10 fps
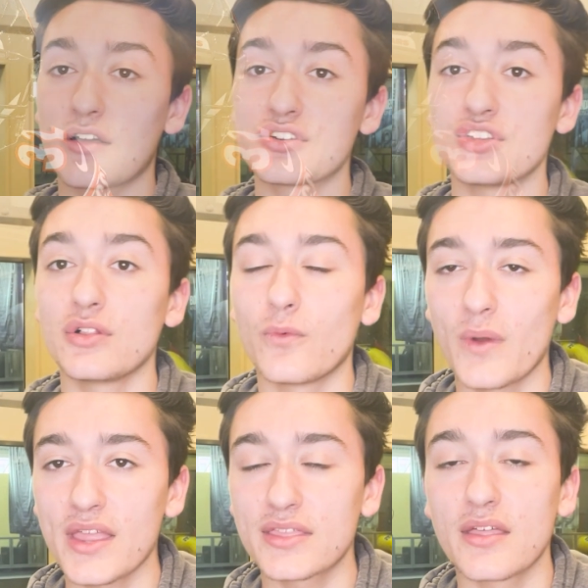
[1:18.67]
deal
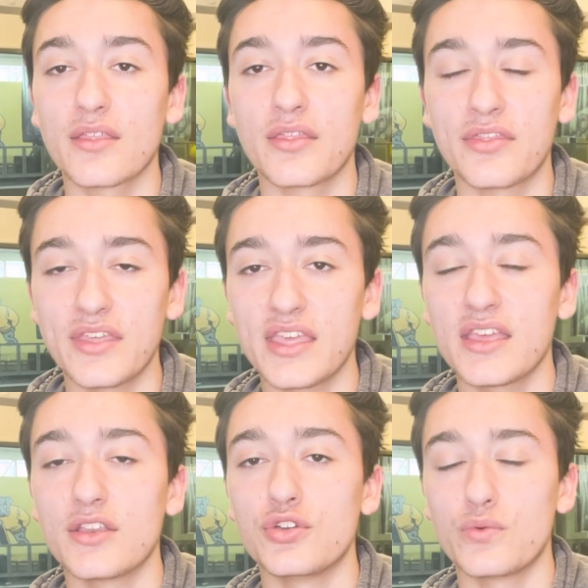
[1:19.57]
with the
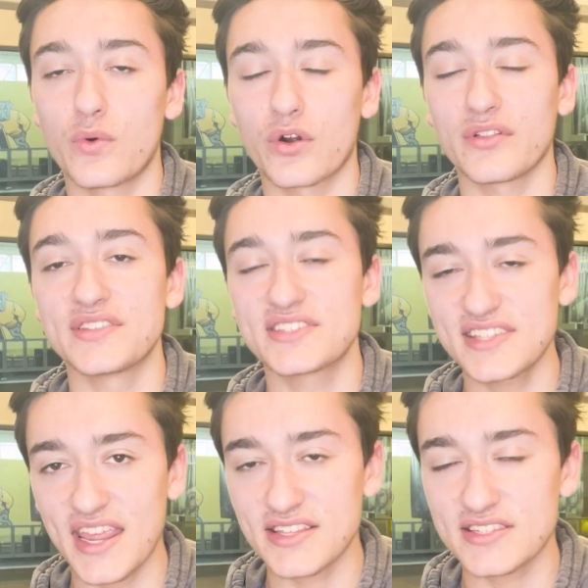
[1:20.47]
New Orleans
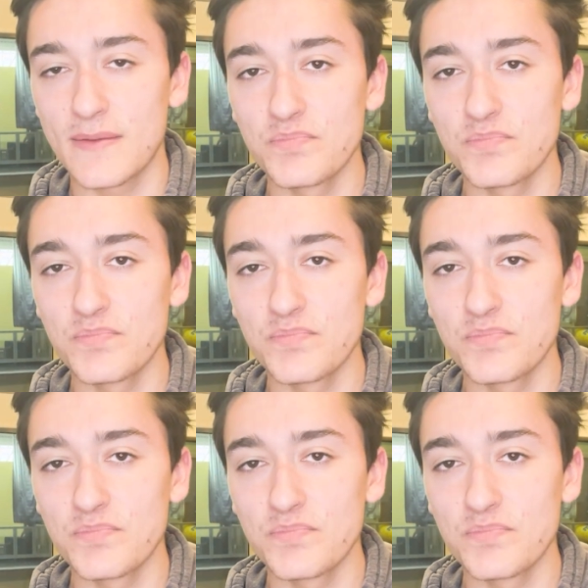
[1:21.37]
Saints.